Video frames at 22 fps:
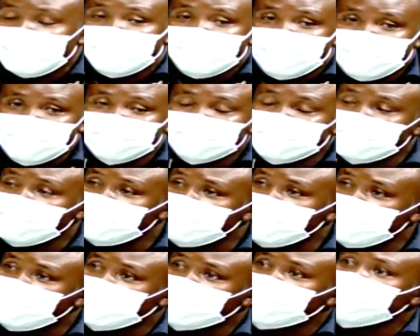forcing
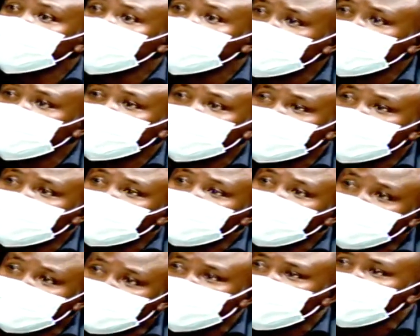people to, do, to
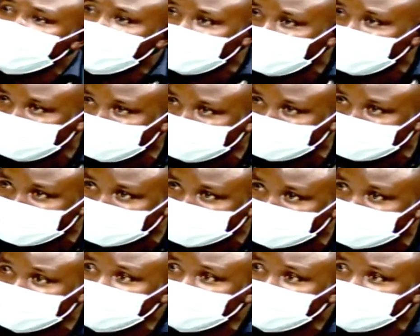redo their interns